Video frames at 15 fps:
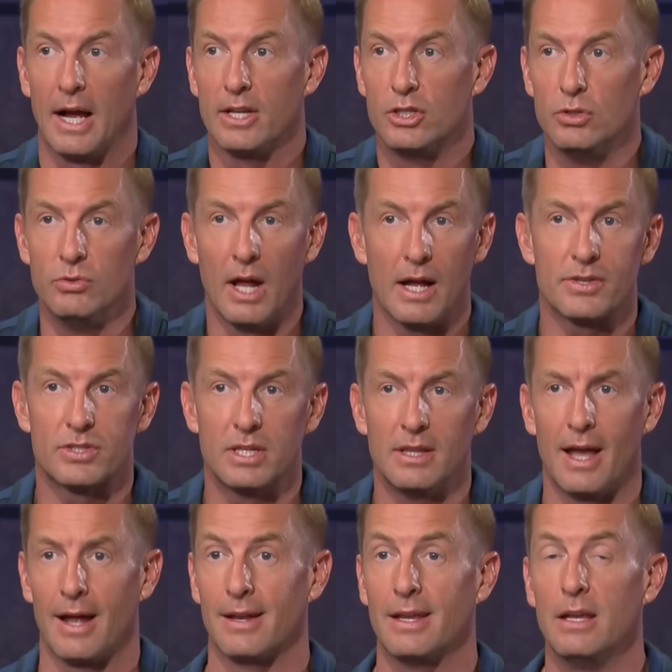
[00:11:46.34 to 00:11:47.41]
I do not see
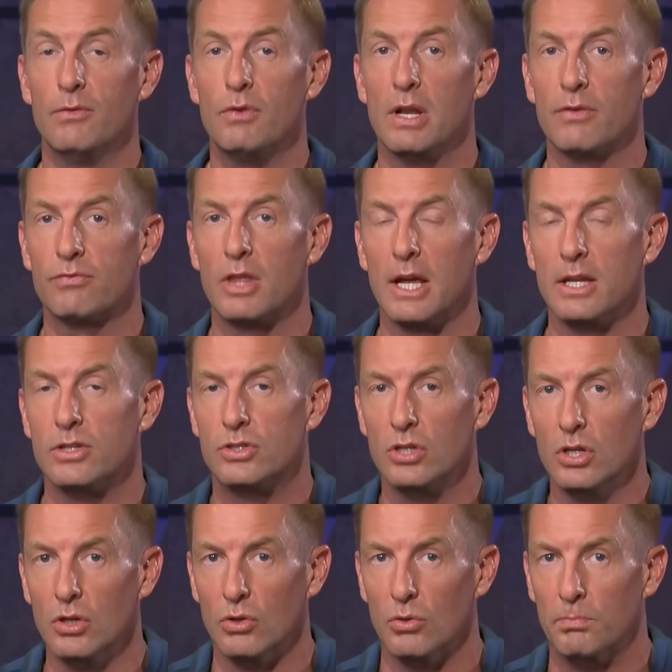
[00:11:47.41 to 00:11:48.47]
that. Even if they
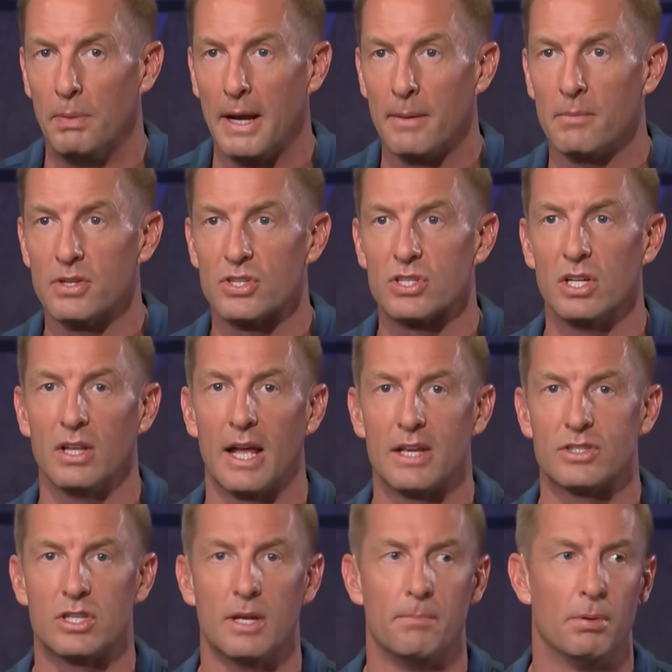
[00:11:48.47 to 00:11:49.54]
do, Bama still
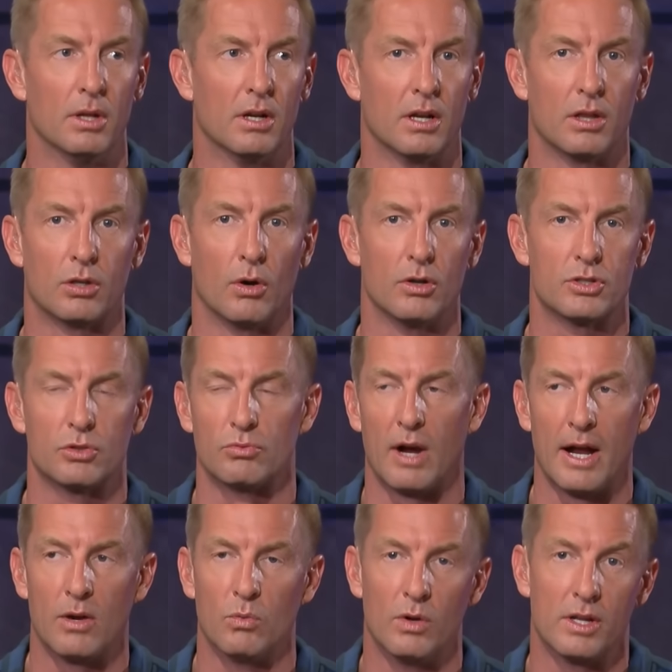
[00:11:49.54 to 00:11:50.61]
has the ability to throw it to
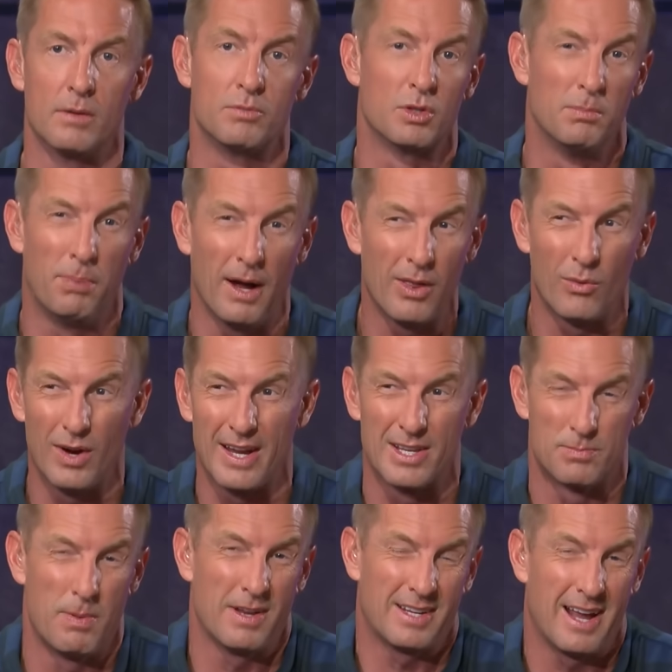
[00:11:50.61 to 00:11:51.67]
Ryan Williams, who, by the way,
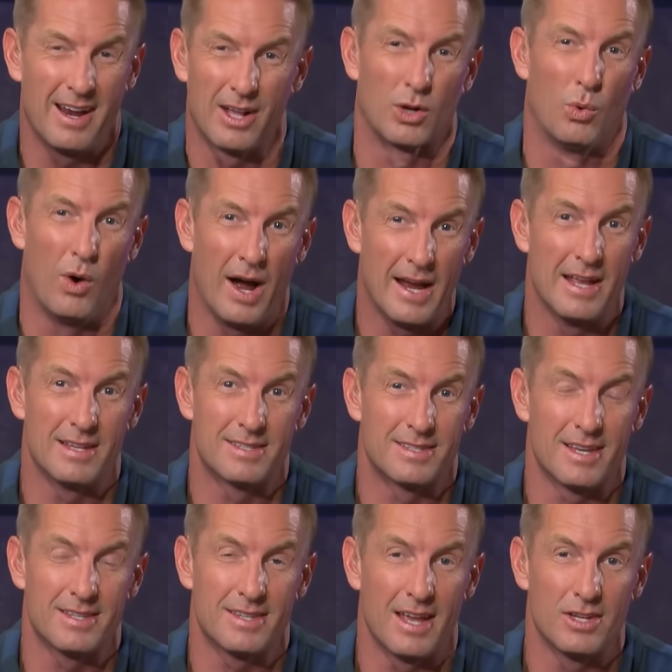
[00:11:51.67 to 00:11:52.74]
has been kind of quiet
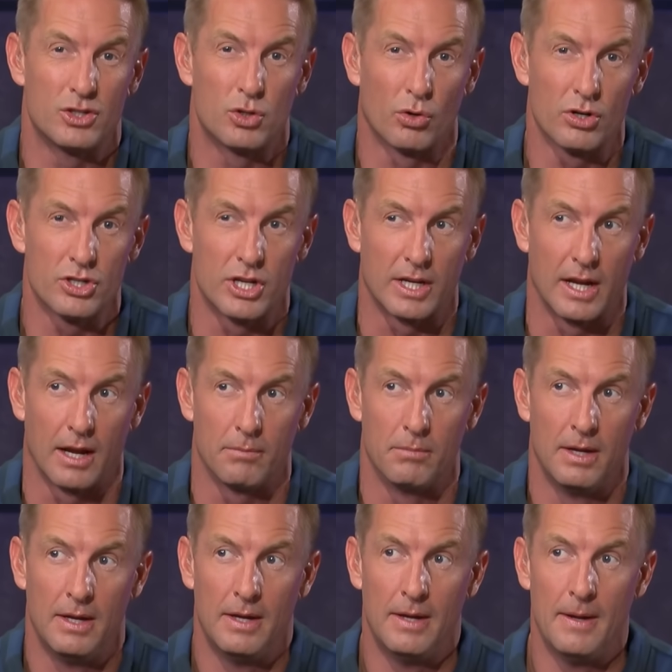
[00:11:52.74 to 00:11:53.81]
since that Georgia game.
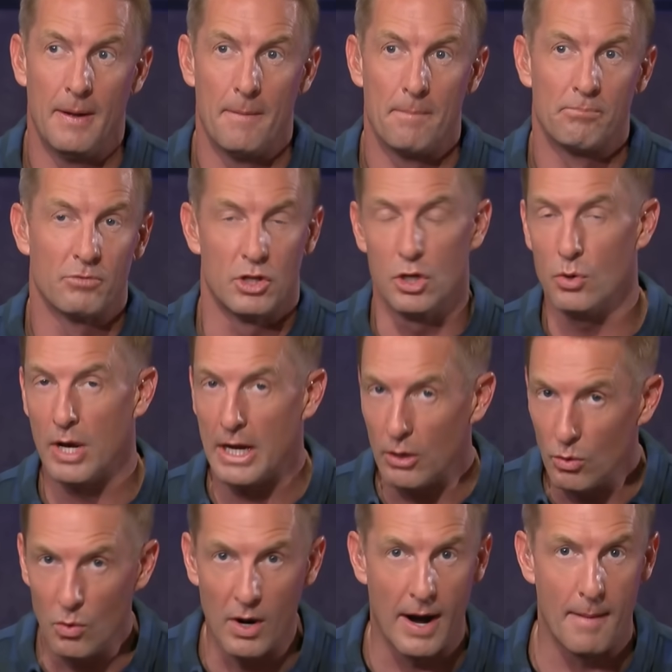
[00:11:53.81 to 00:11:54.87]
You
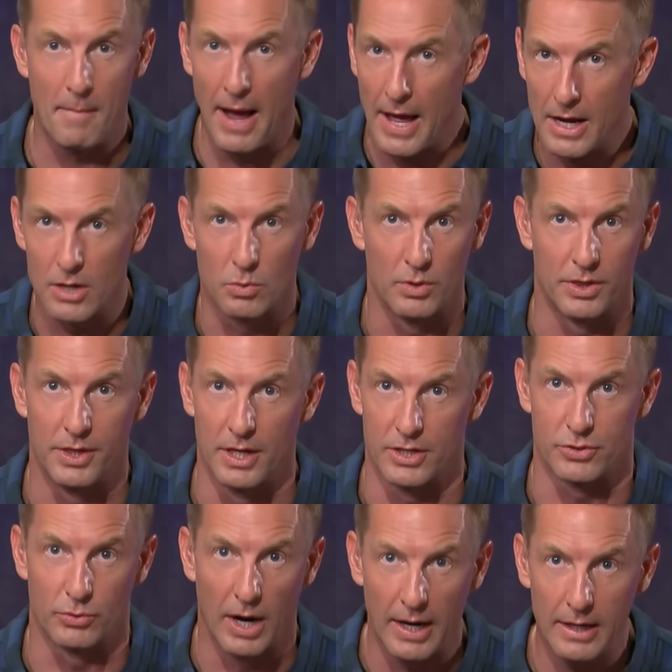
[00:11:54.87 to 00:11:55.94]
hear where I'm headed with
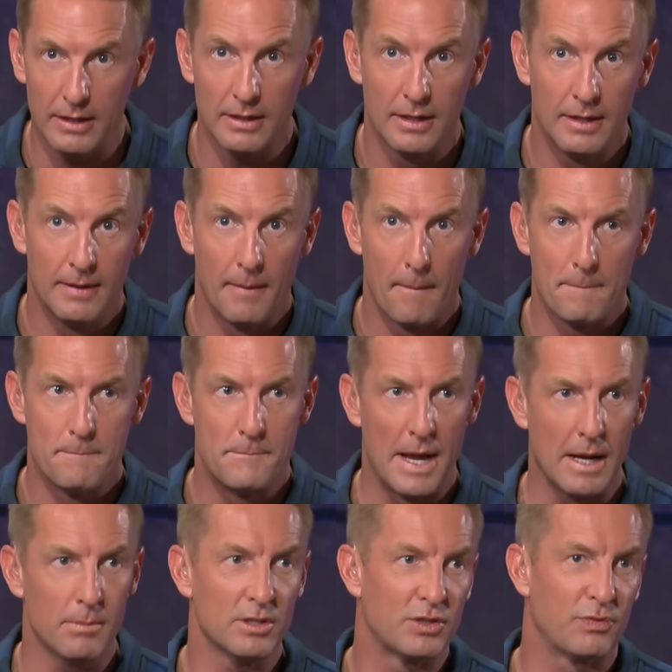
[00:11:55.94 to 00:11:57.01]
this, right?
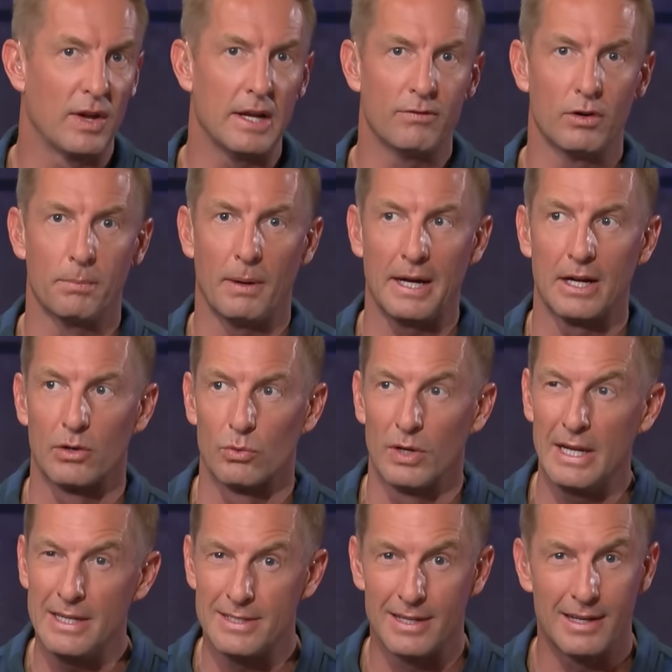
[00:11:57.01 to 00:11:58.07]
Bama's favored by a
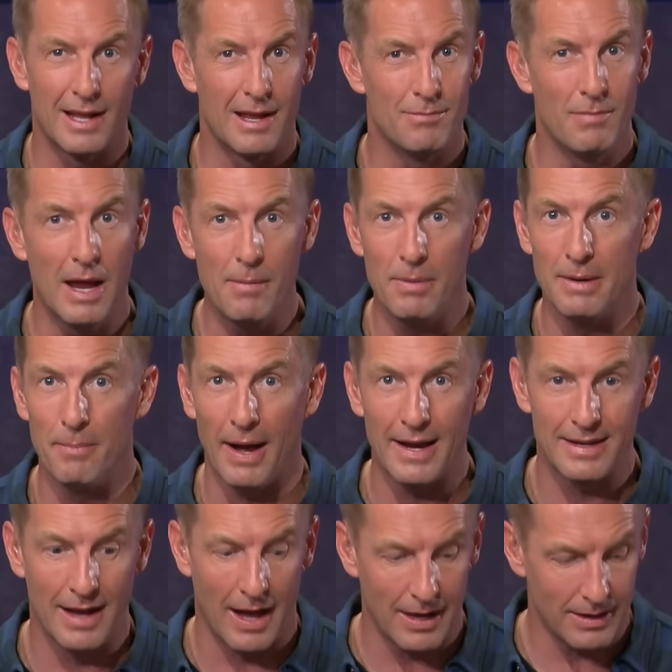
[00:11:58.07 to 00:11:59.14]
reason and maybe
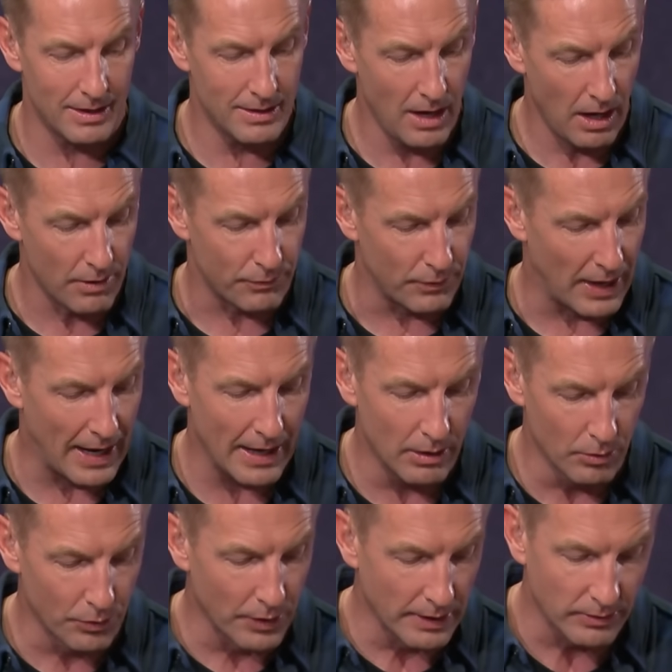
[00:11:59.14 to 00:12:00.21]
by not enough. I
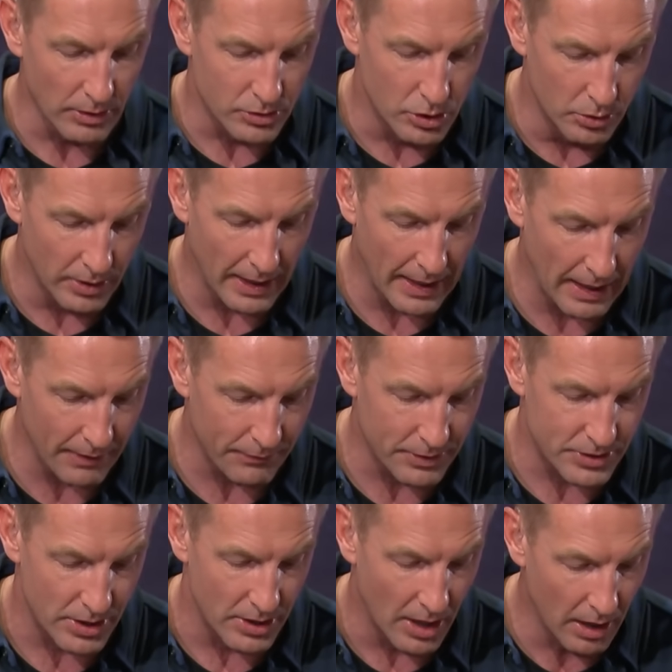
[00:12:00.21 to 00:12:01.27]
don't think the two and a half
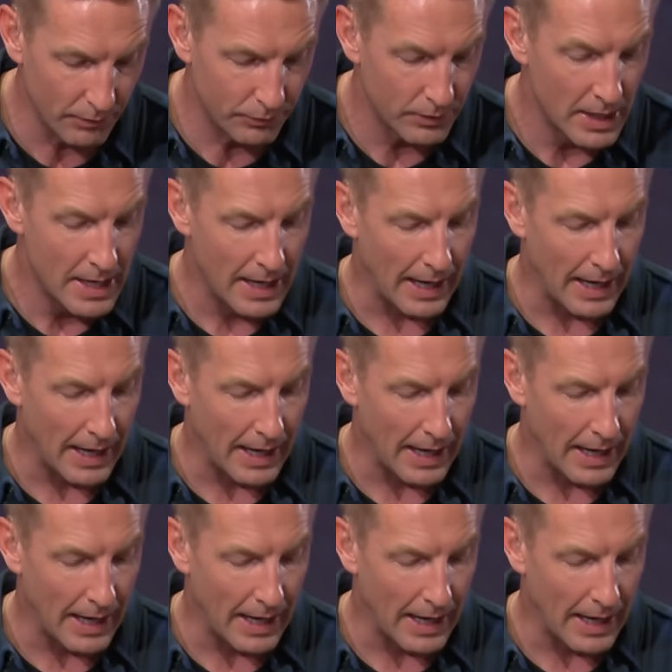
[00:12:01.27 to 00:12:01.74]
is enough.